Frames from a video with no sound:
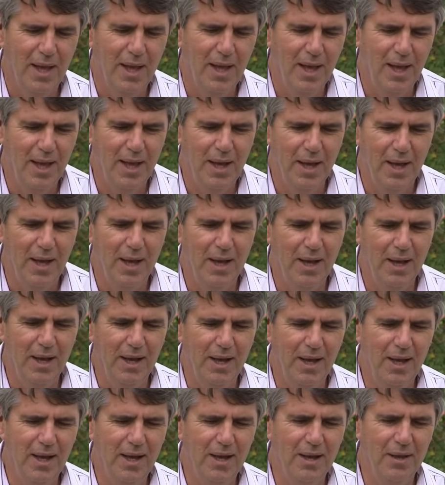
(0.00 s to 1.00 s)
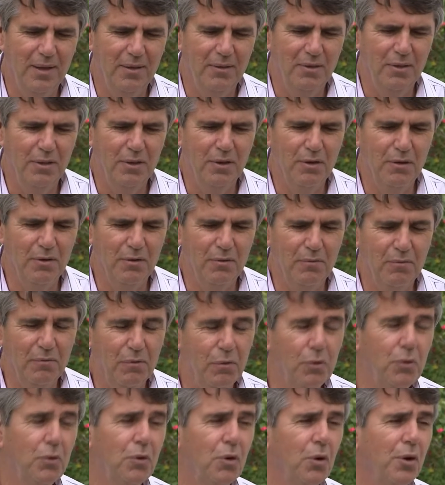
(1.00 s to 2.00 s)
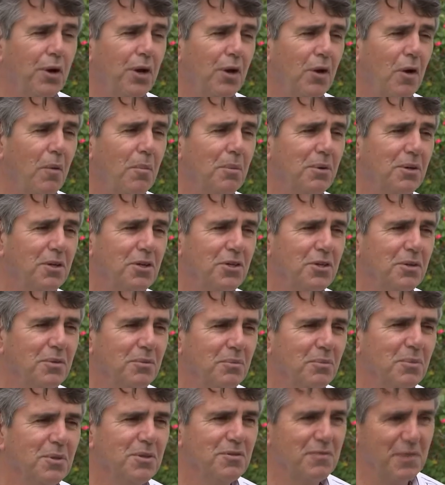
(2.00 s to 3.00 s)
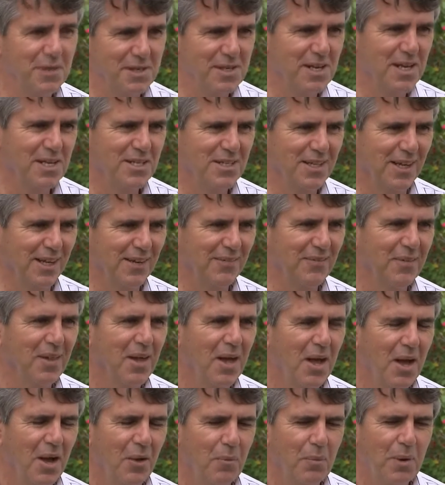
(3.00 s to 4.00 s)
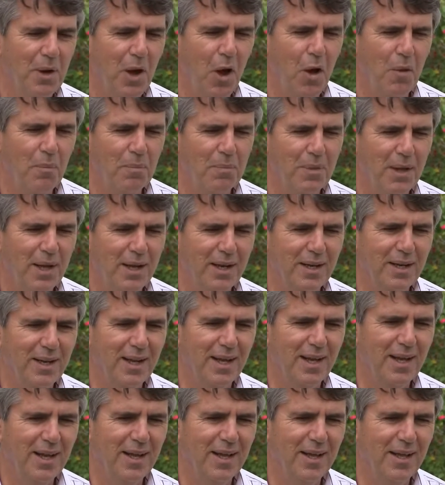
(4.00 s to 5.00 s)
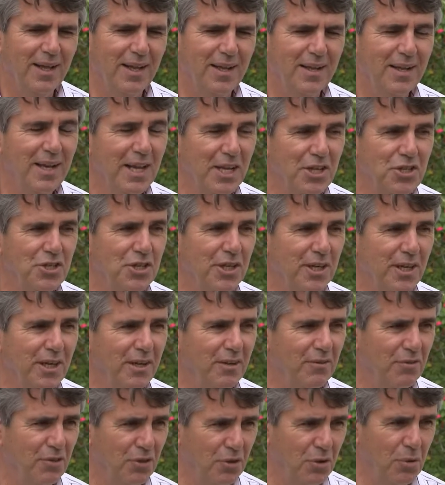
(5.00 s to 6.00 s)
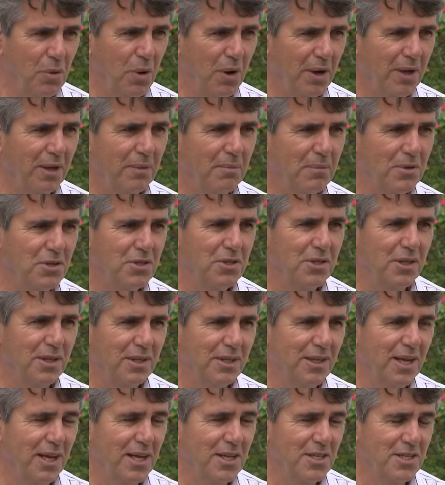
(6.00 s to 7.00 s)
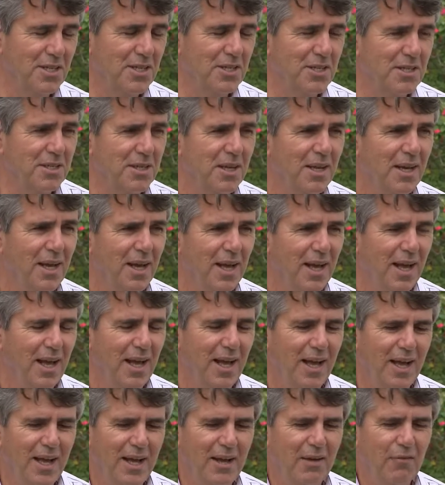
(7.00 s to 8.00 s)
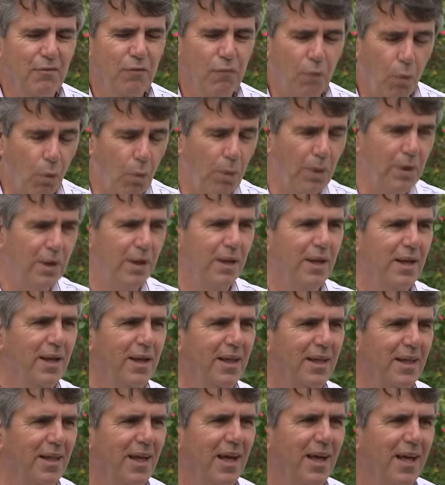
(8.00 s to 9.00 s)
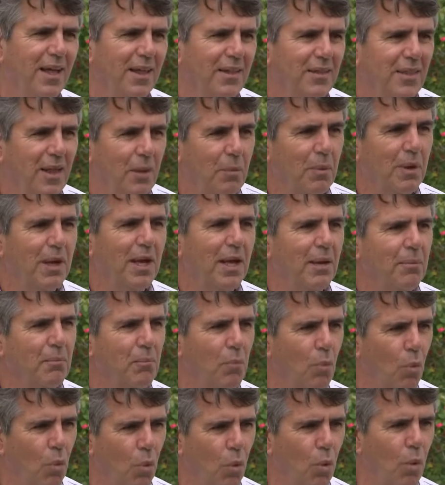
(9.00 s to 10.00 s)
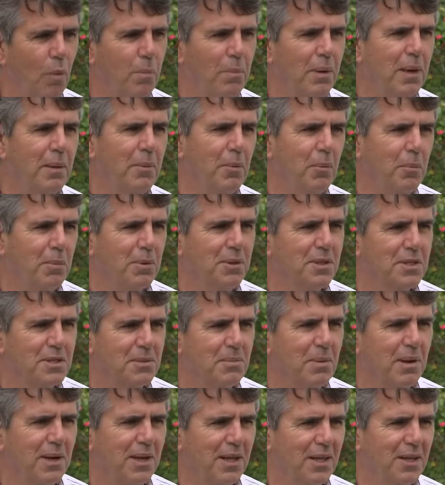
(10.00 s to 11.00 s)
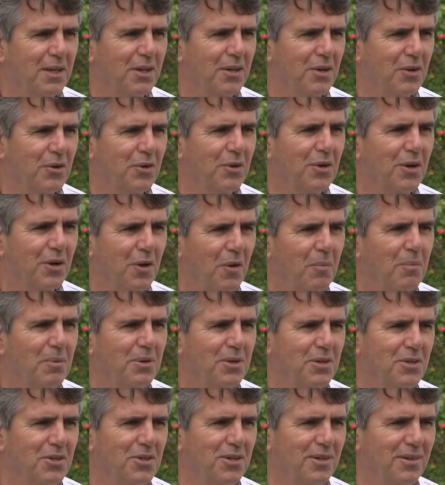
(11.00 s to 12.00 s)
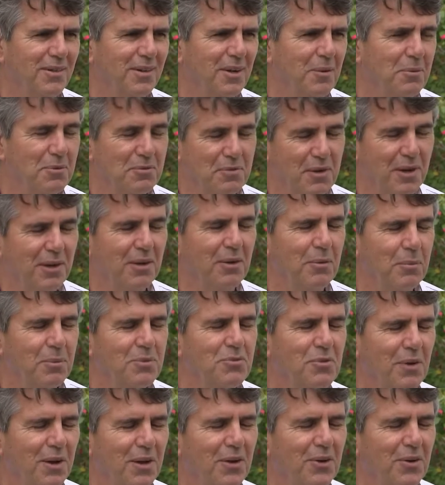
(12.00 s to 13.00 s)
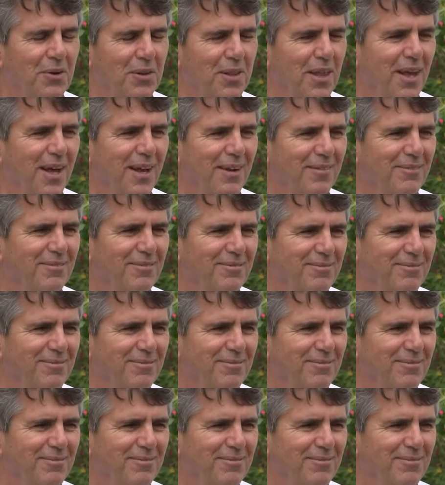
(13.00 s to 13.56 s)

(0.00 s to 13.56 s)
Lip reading: The food cooking competition was fantastic. We hope that next year, if the new High Commissioner takes us forward, that we get more people participating in the cooking competition. It was really good, that.